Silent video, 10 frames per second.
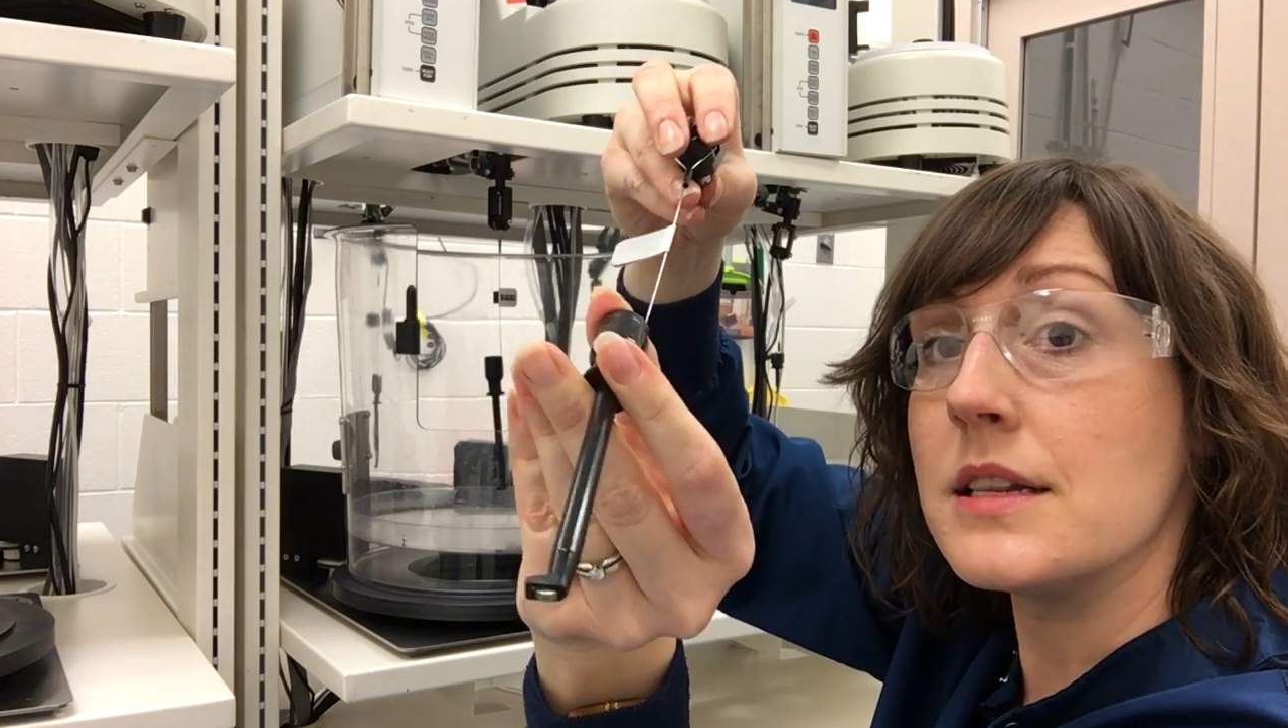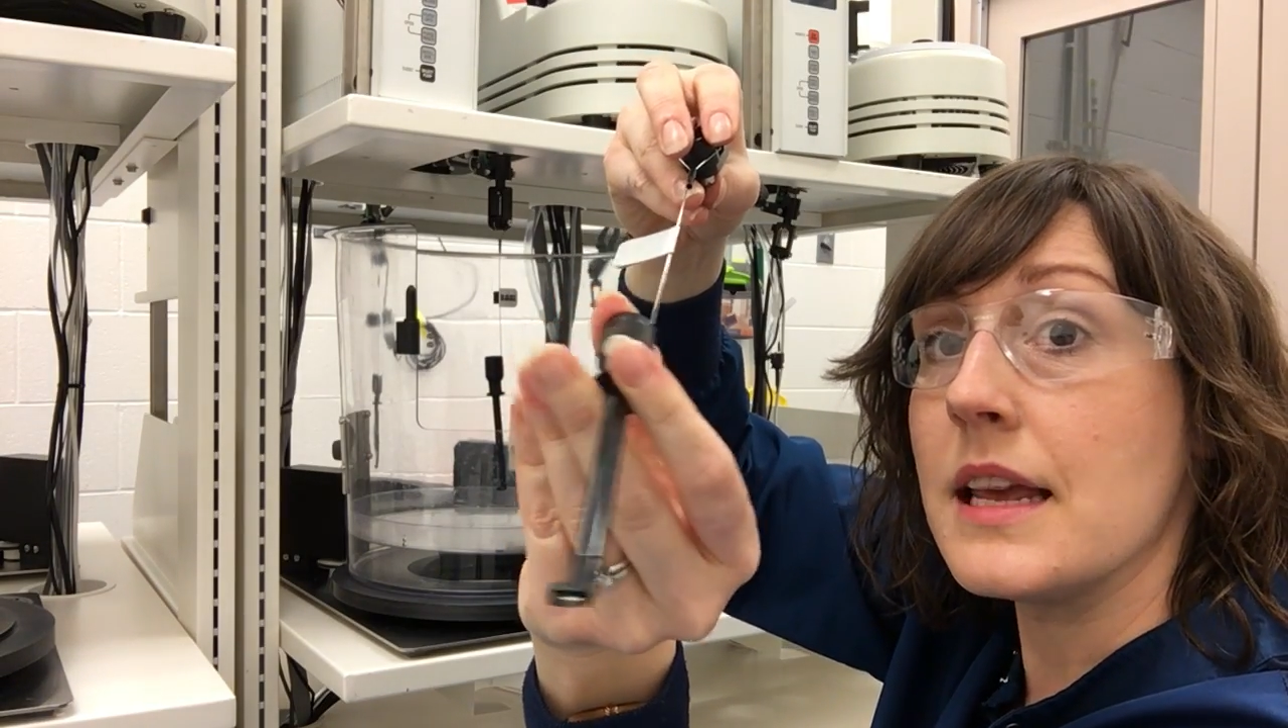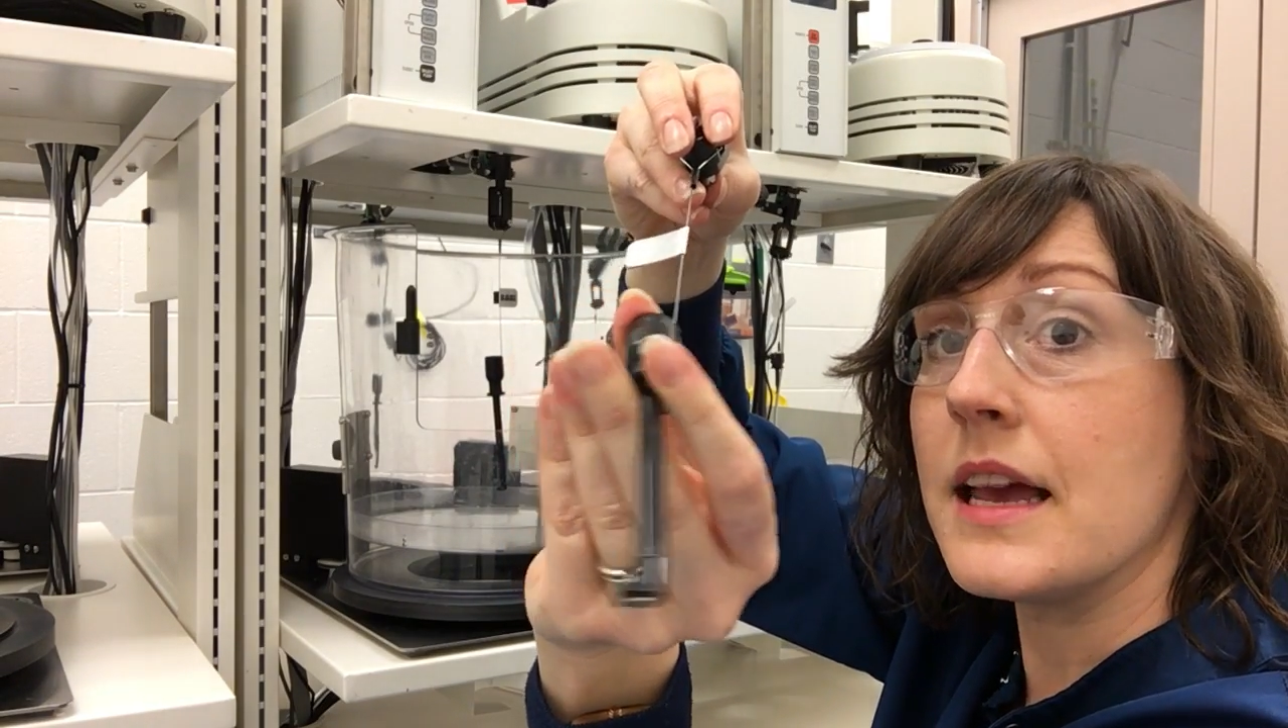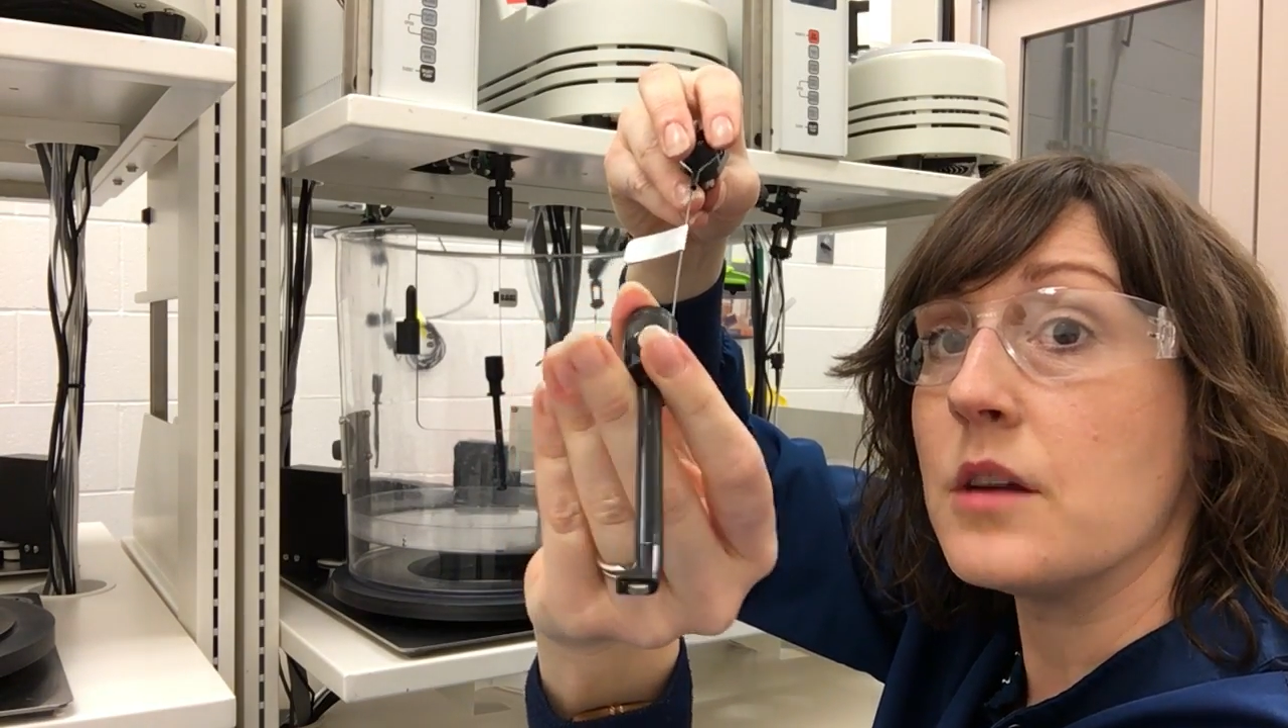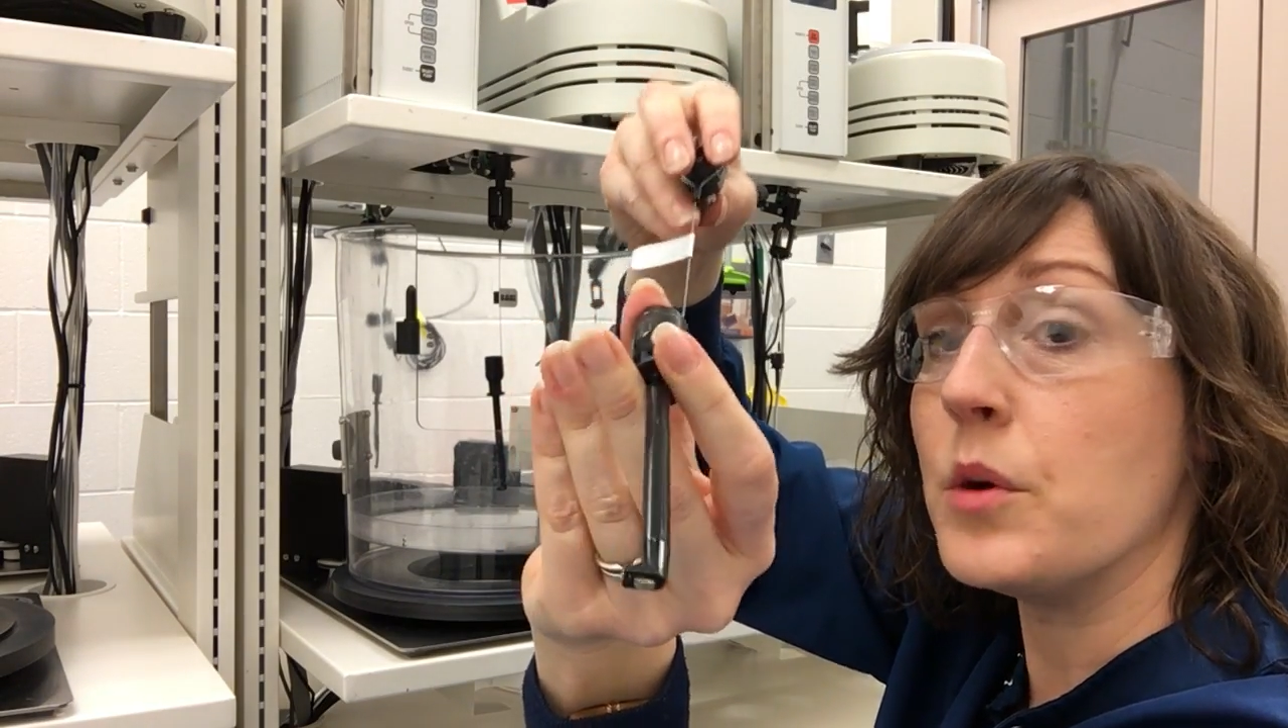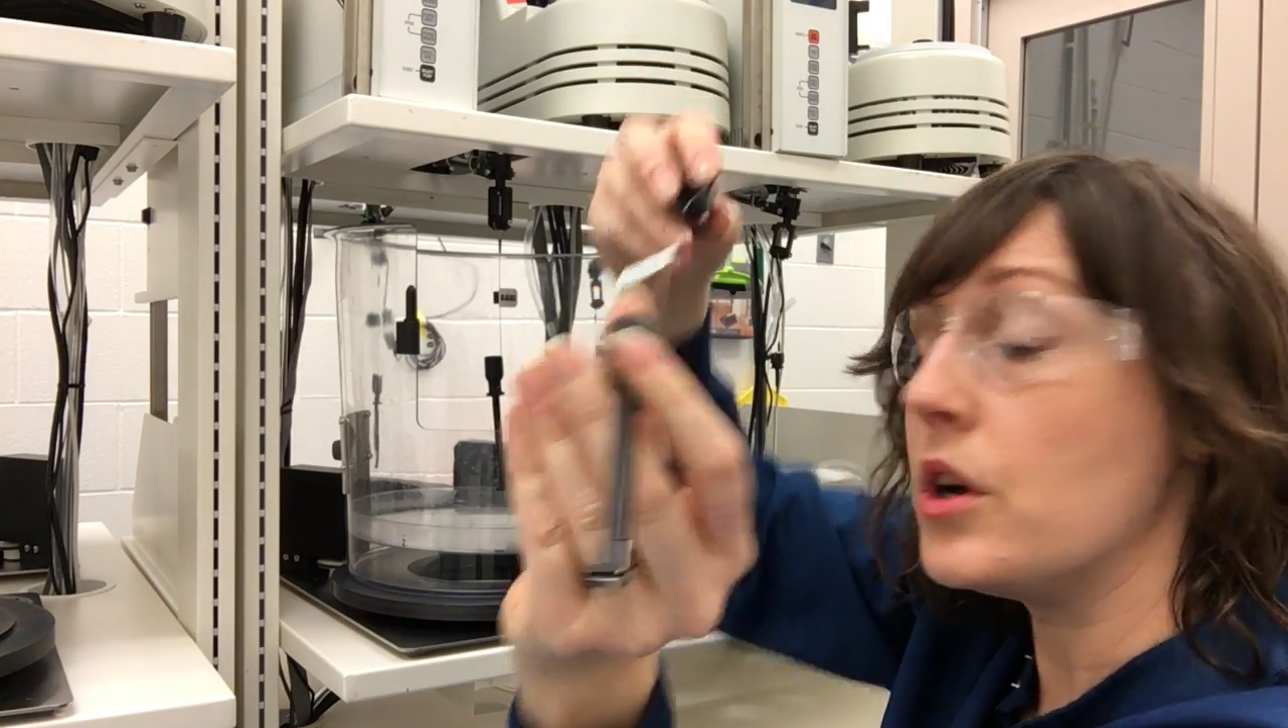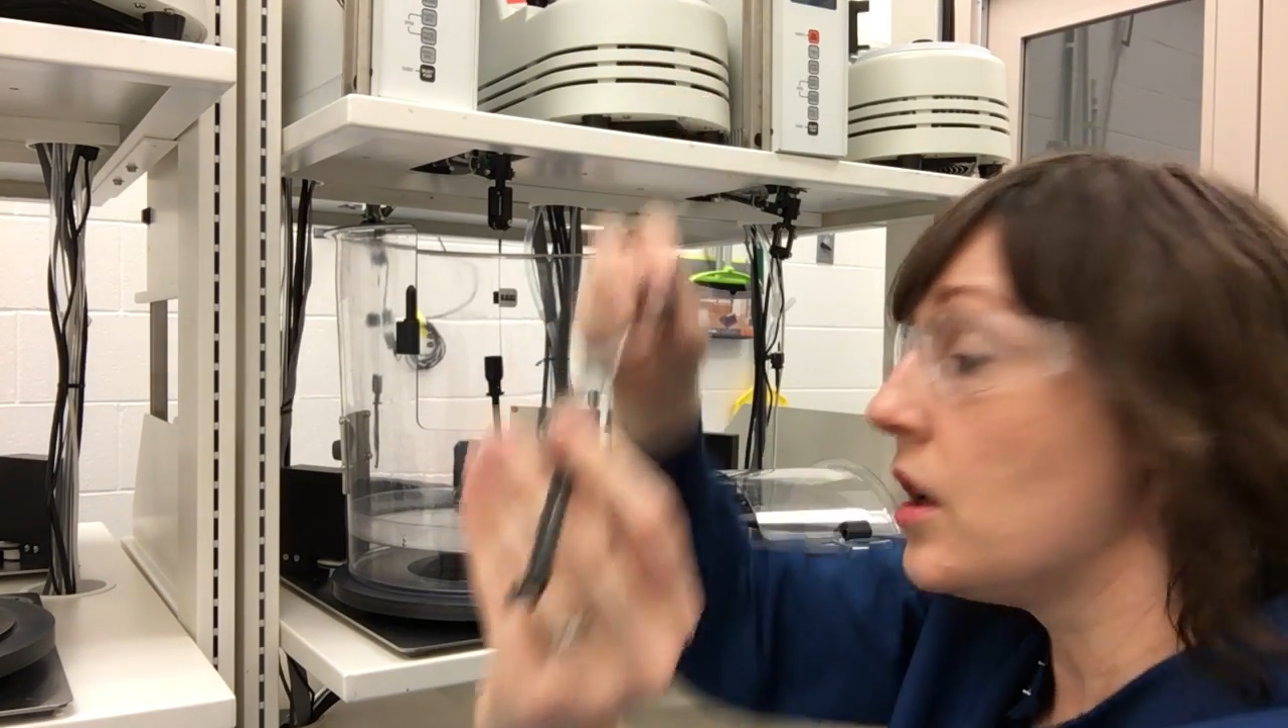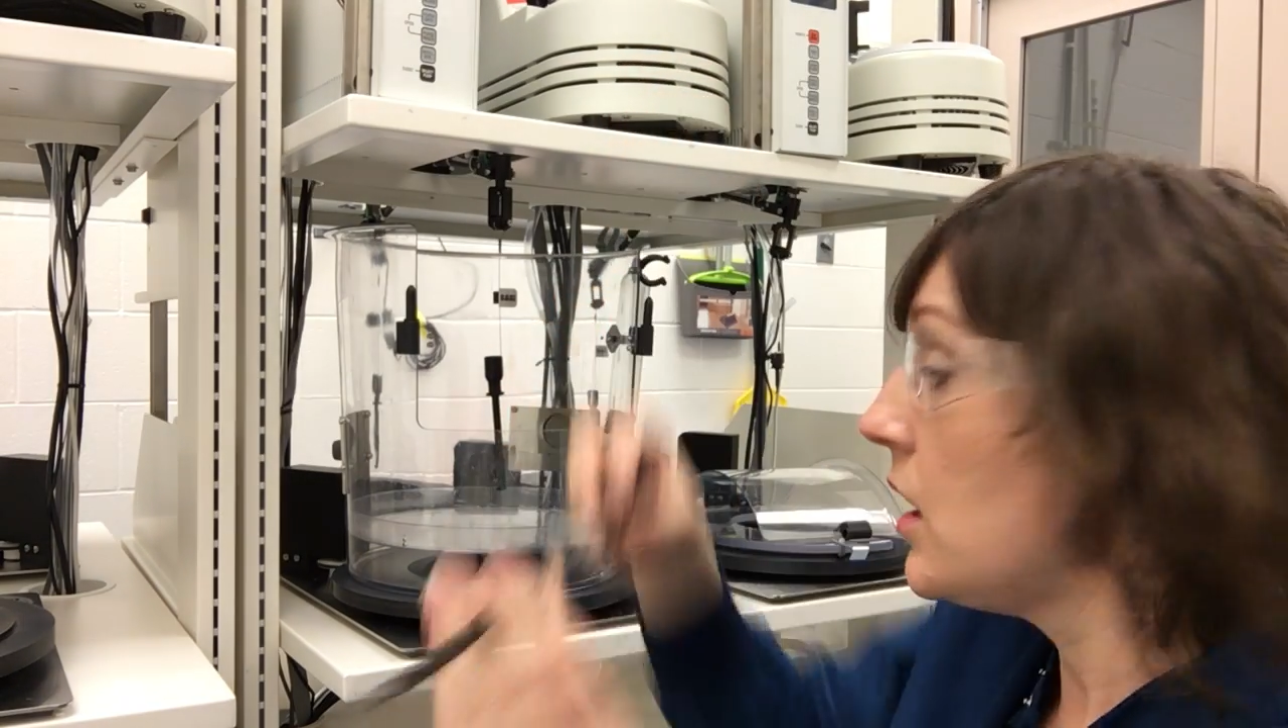to the animal.